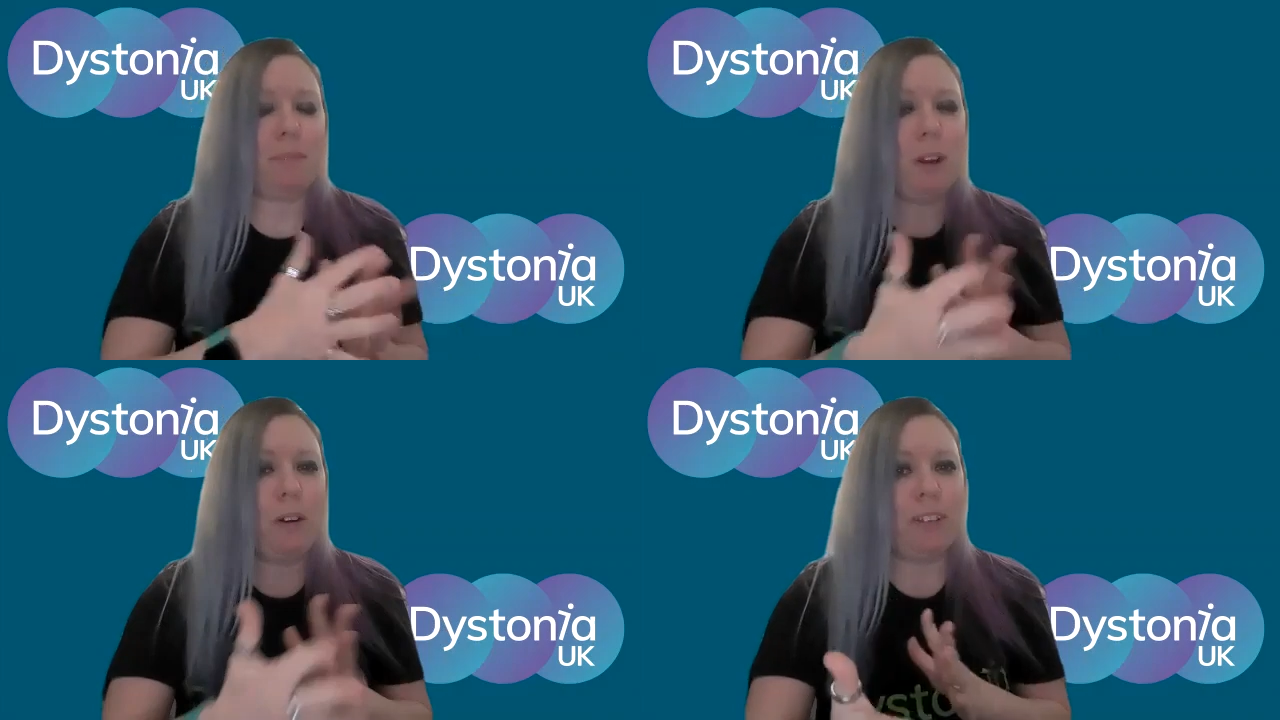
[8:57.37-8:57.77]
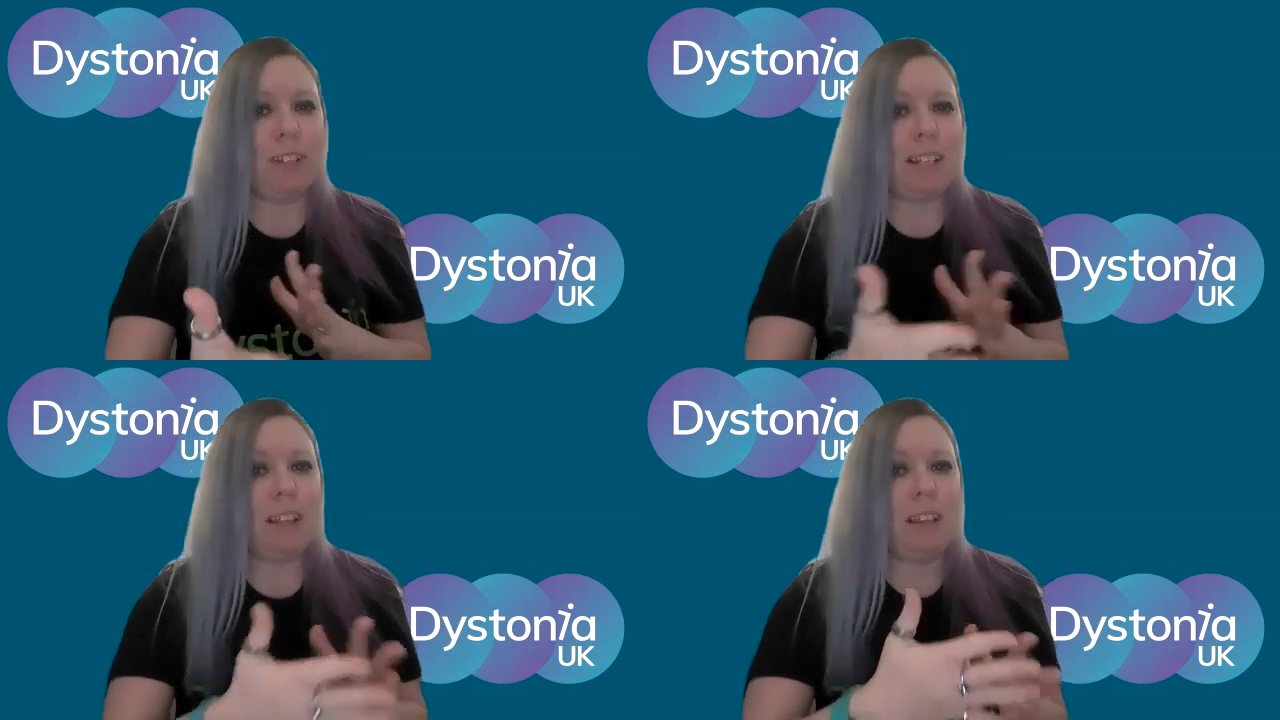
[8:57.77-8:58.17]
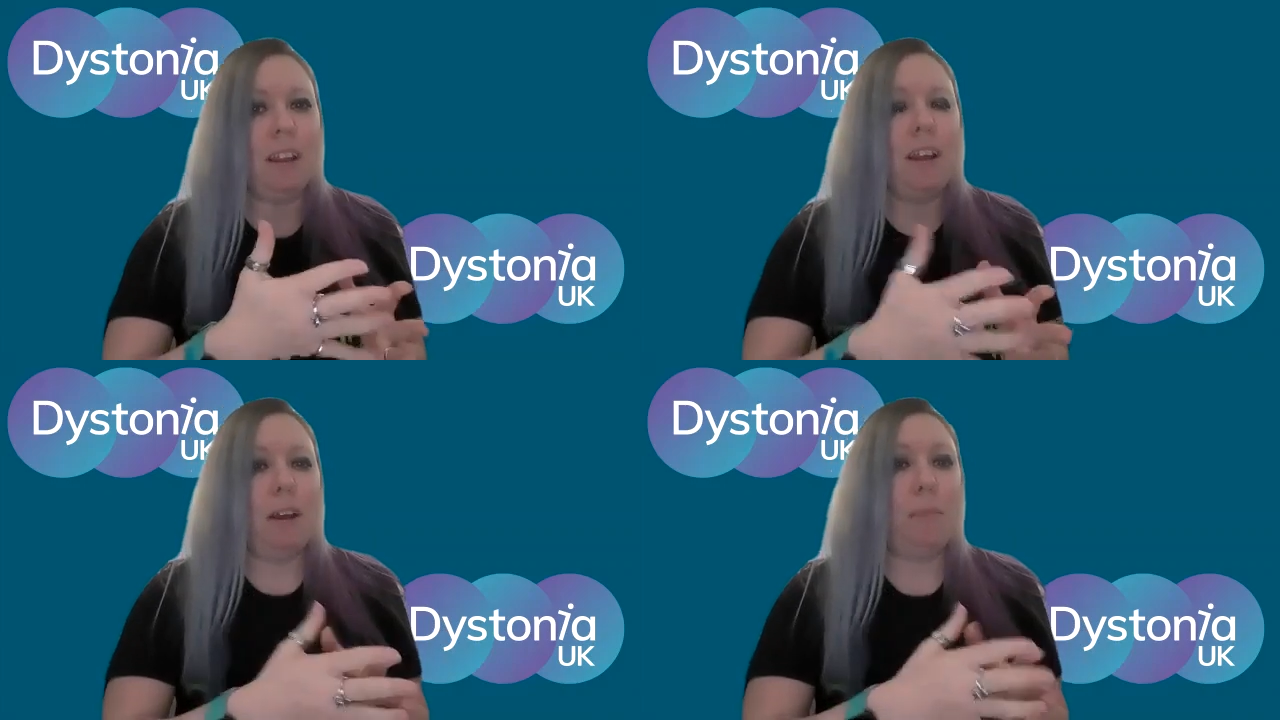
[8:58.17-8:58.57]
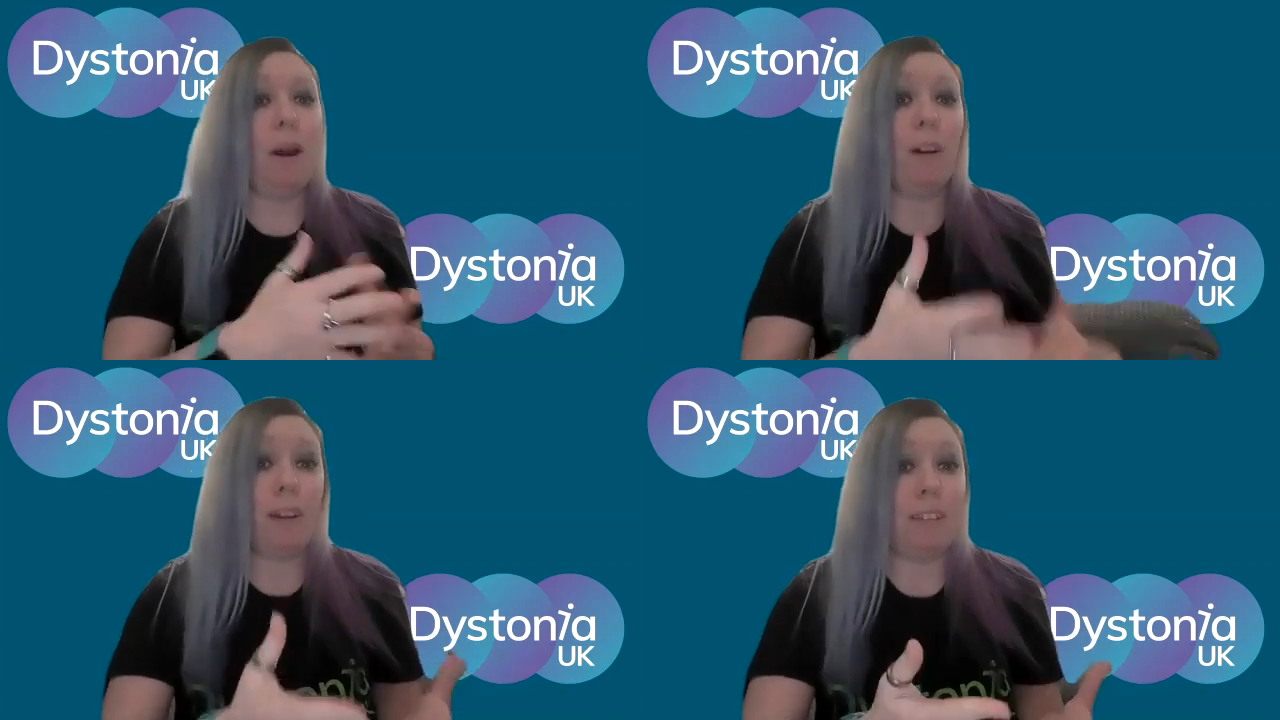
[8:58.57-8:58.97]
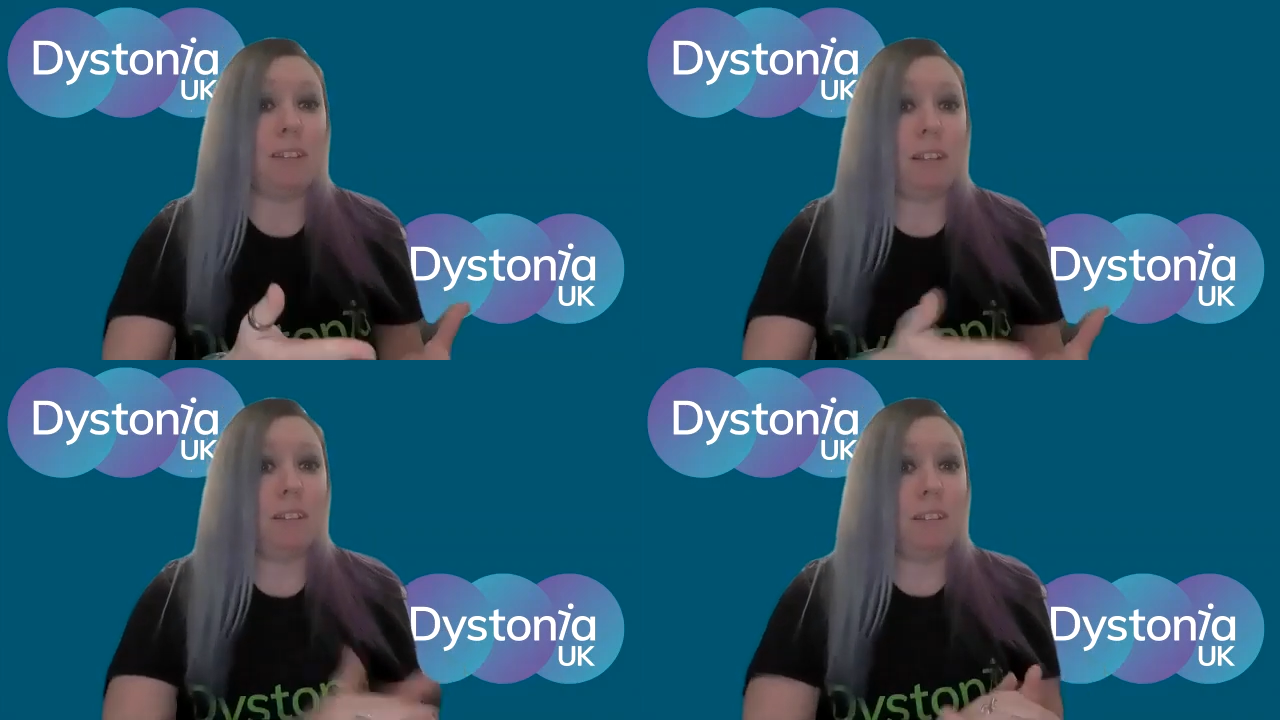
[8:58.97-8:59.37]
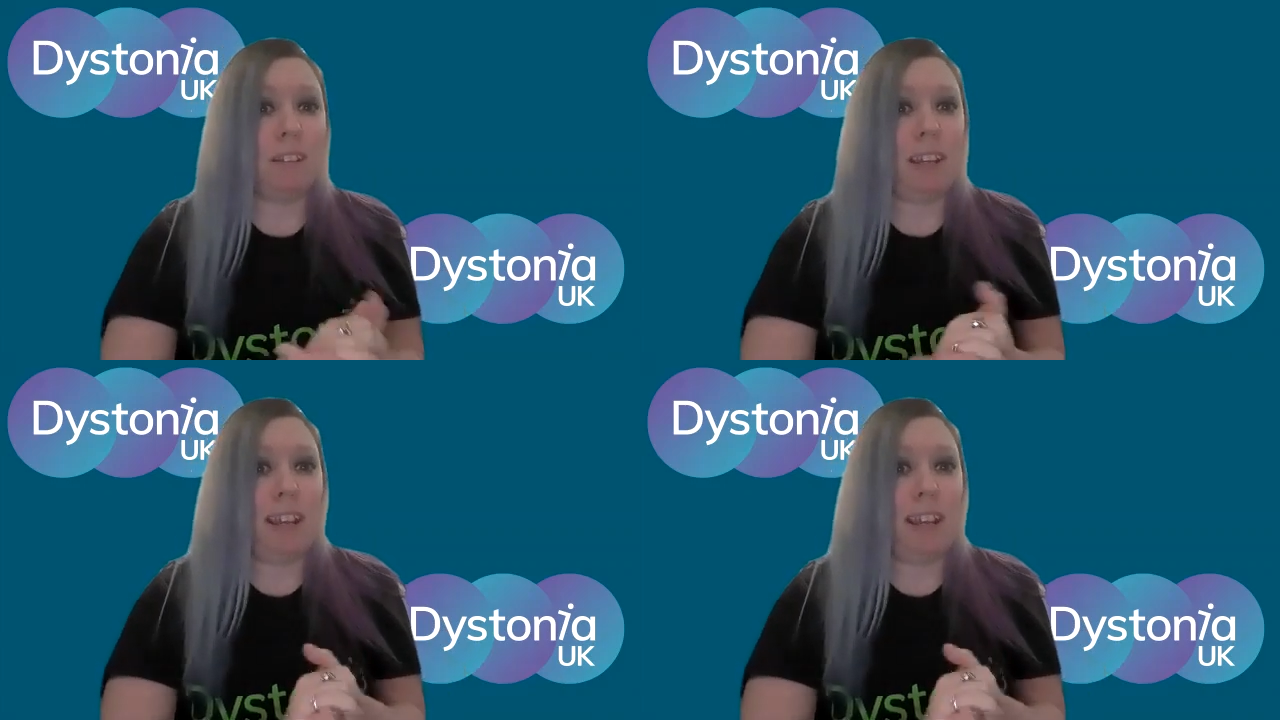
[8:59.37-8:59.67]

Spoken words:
I mean, obviously Parkinson's